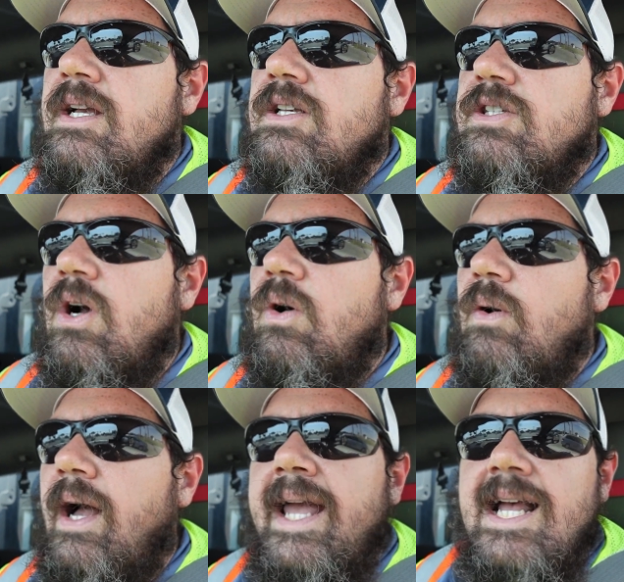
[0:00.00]
So
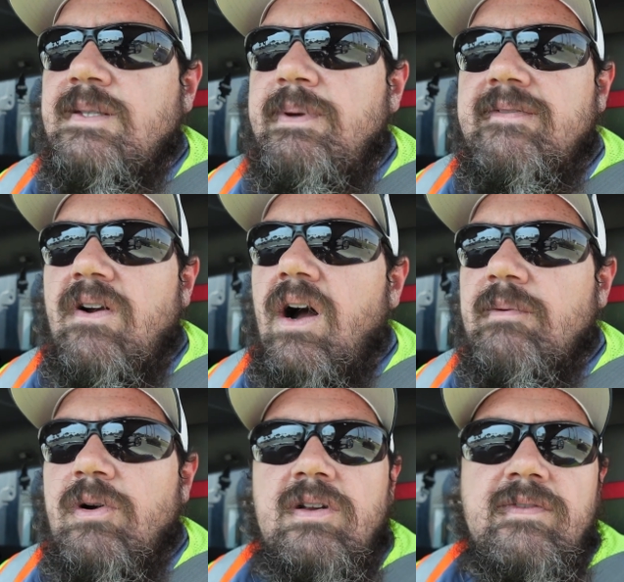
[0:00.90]
I can't speak for
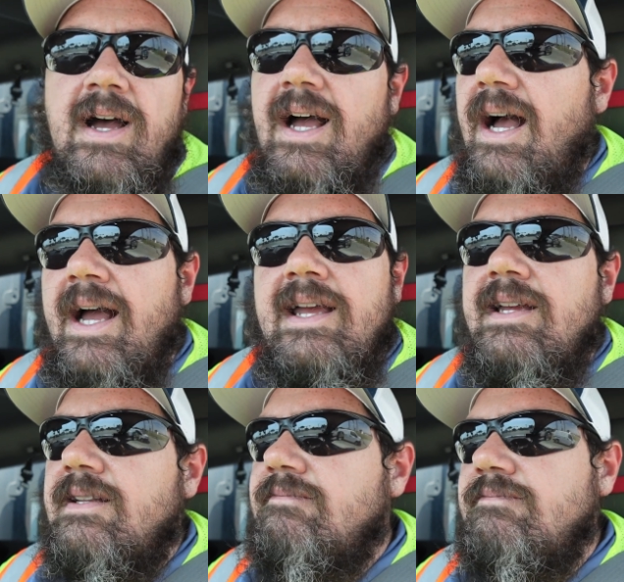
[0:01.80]
automotive.
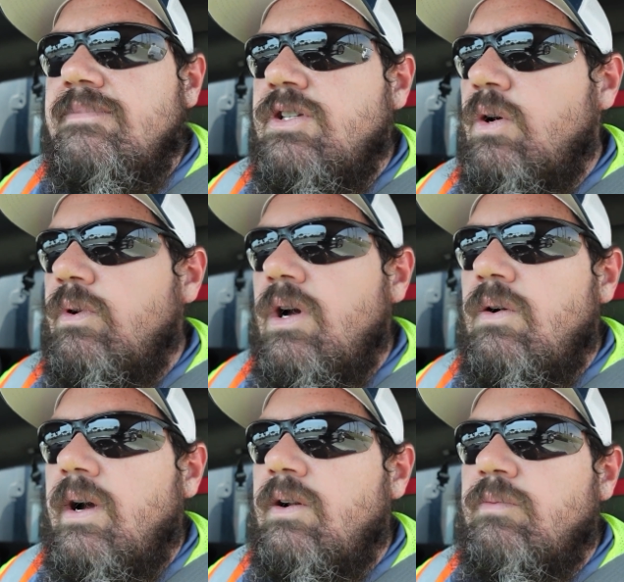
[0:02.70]
I don't
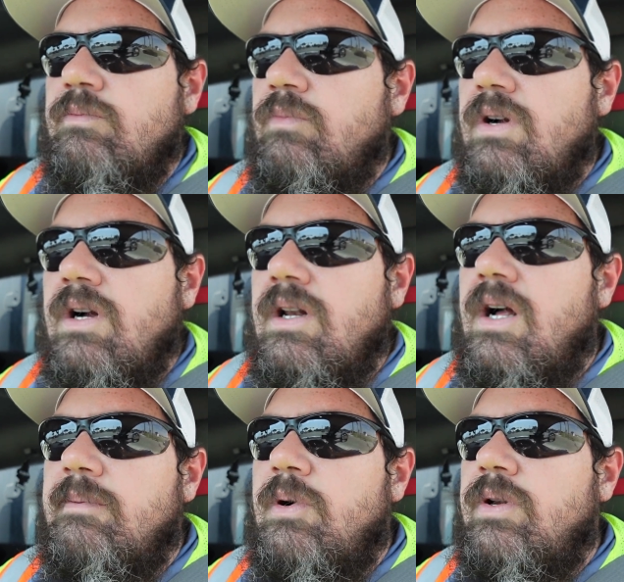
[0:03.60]
know. I don't work on
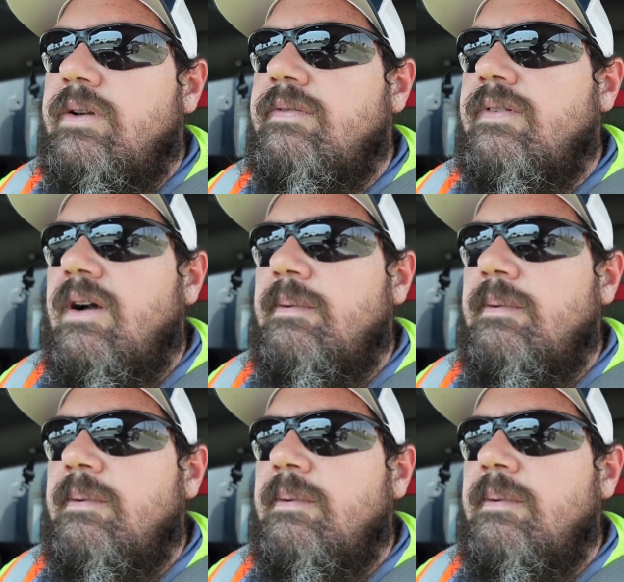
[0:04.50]
automotive.